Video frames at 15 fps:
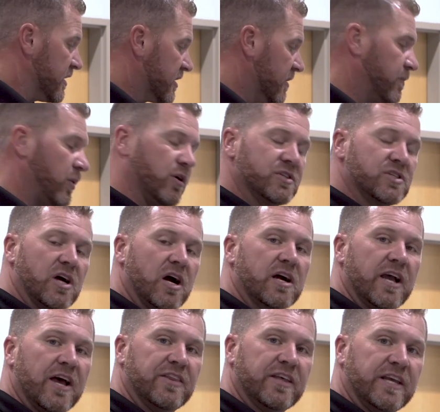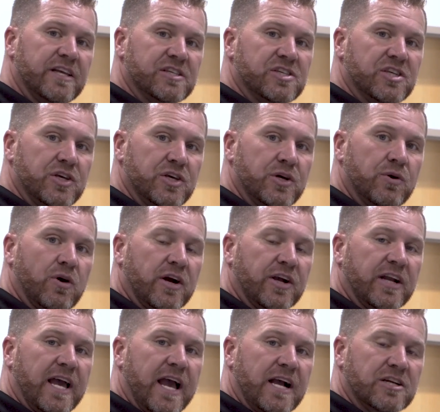The Pulsar and the ECU are
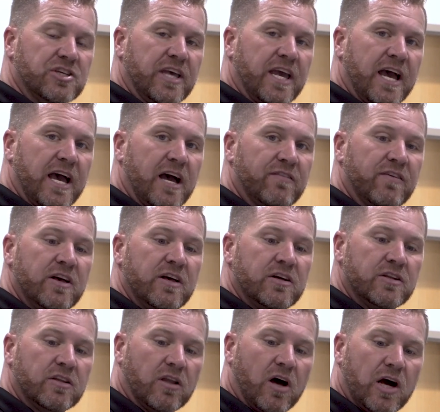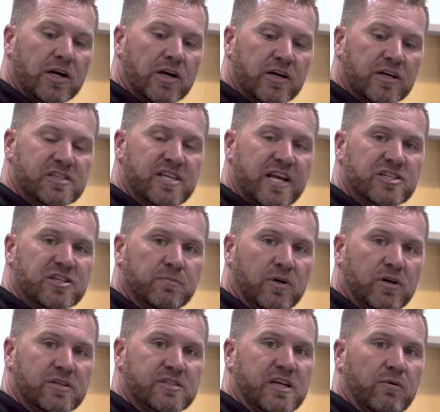going to actually have longer extension
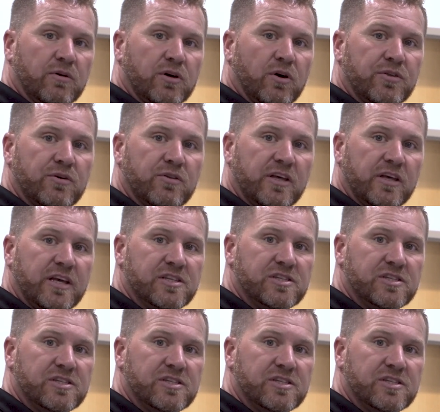bolts that will go through the